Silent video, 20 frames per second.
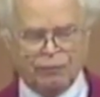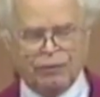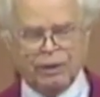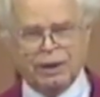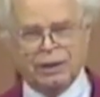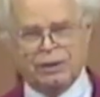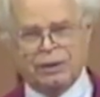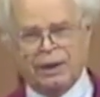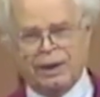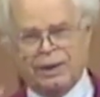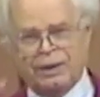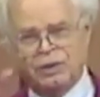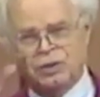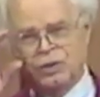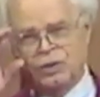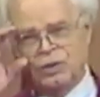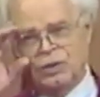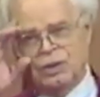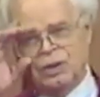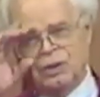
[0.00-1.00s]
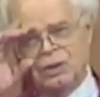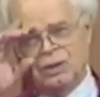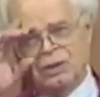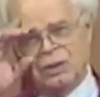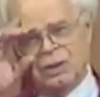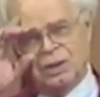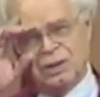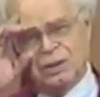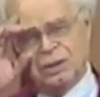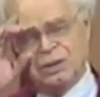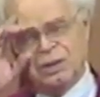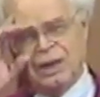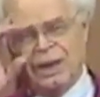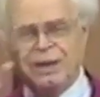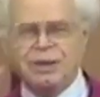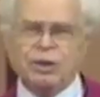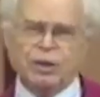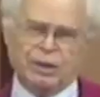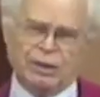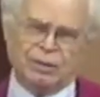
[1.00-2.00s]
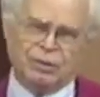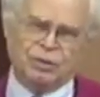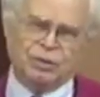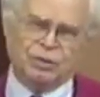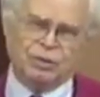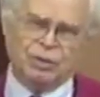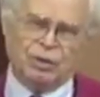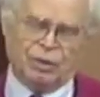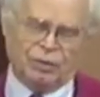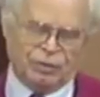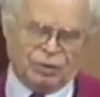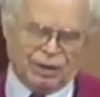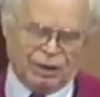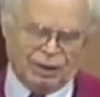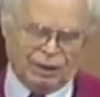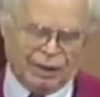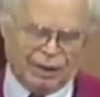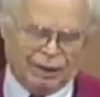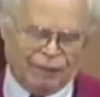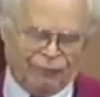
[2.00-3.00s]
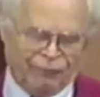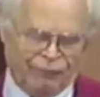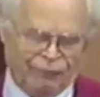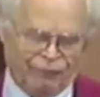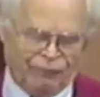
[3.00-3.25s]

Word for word: in the next 10 years until they